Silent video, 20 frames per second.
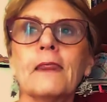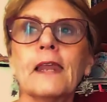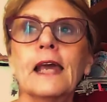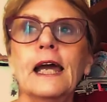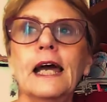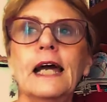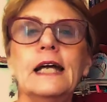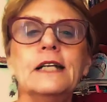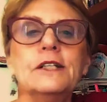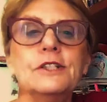
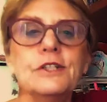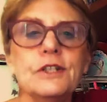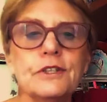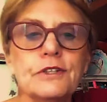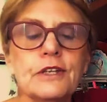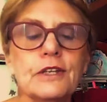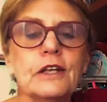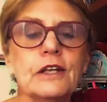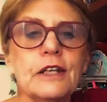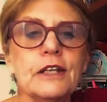And she
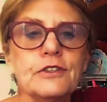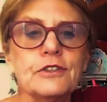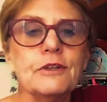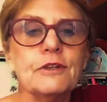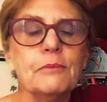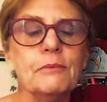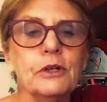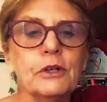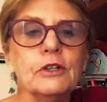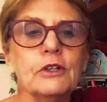said, there's
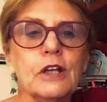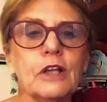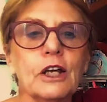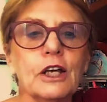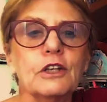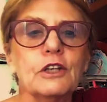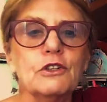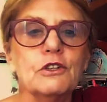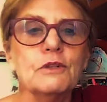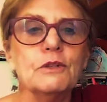someone I'd
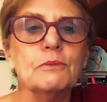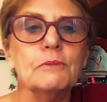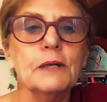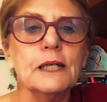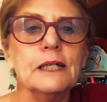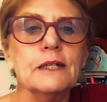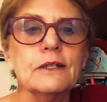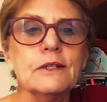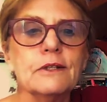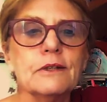like you to
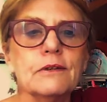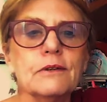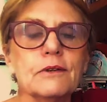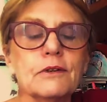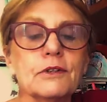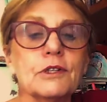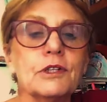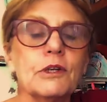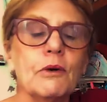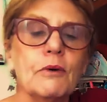meet.
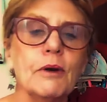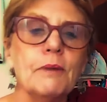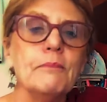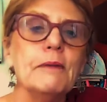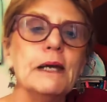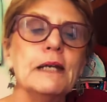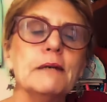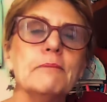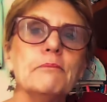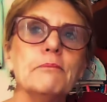So I
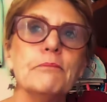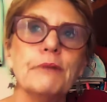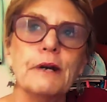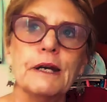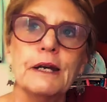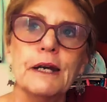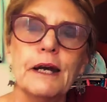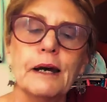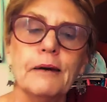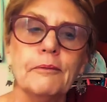met
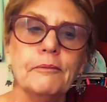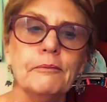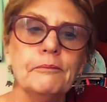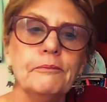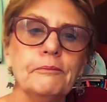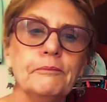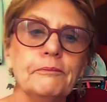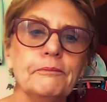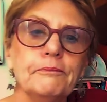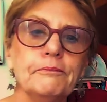Brenda.
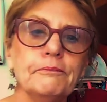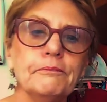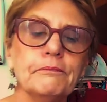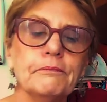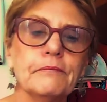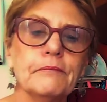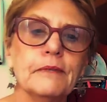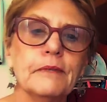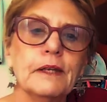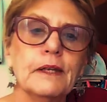
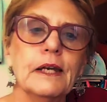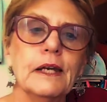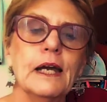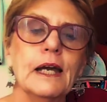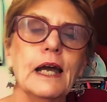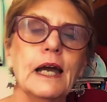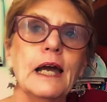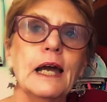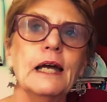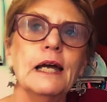
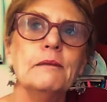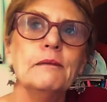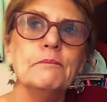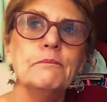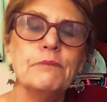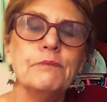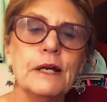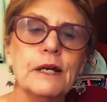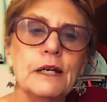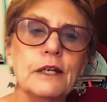And
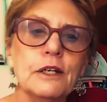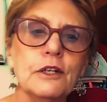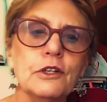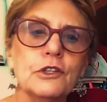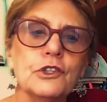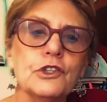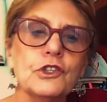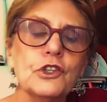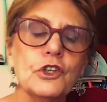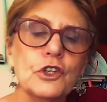
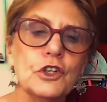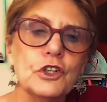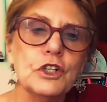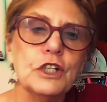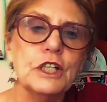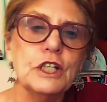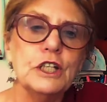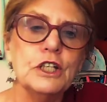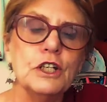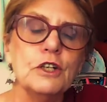Brenda's
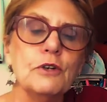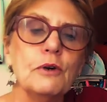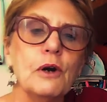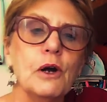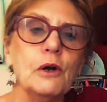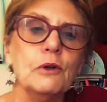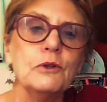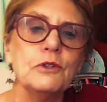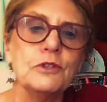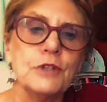
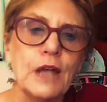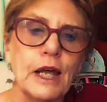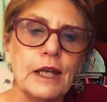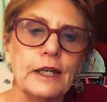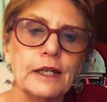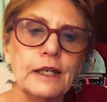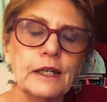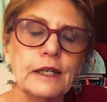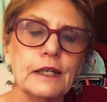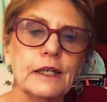13-year-old
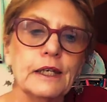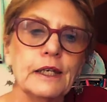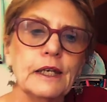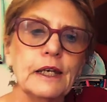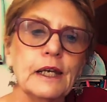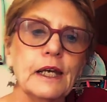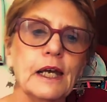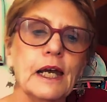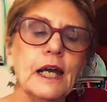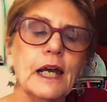son
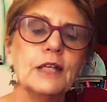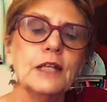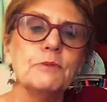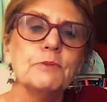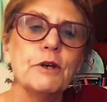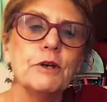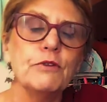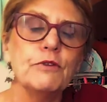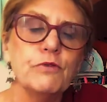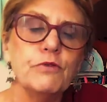had
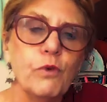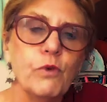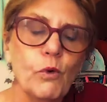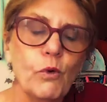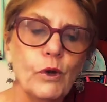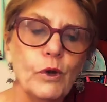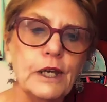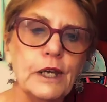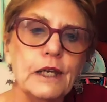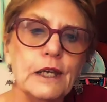spent
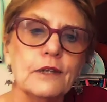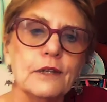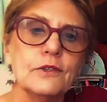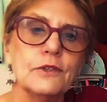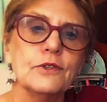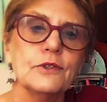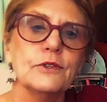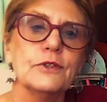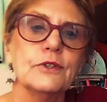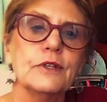4
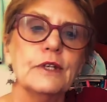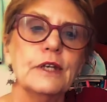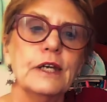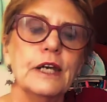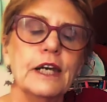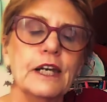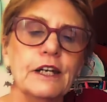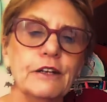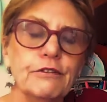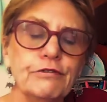years
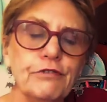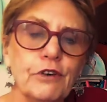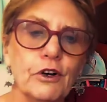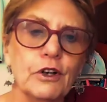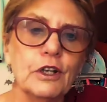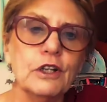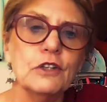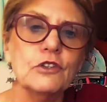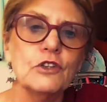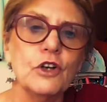in a
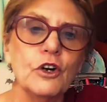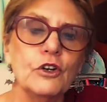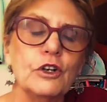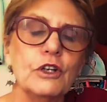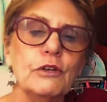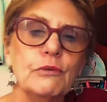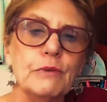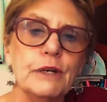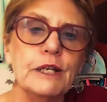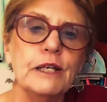
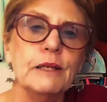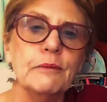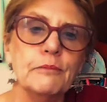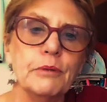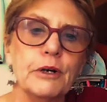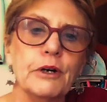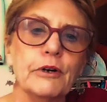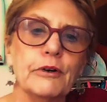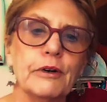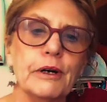phonics-only reading
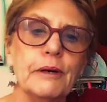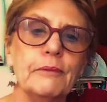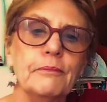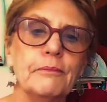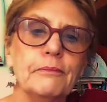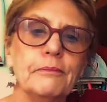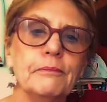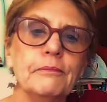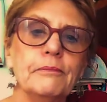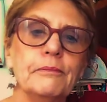program,
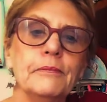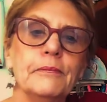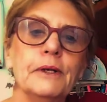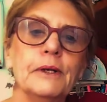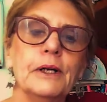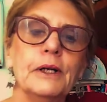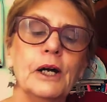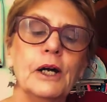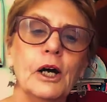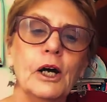
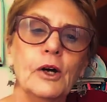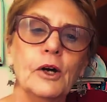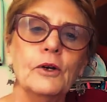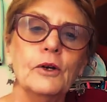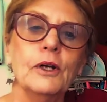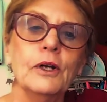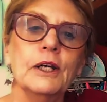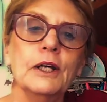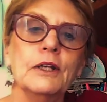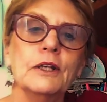
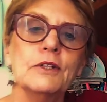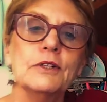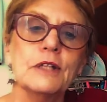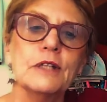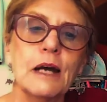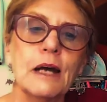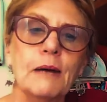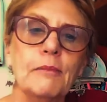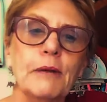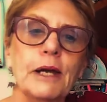only to
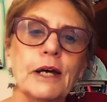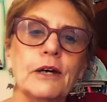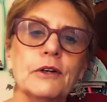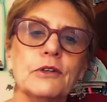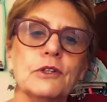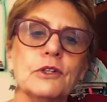come out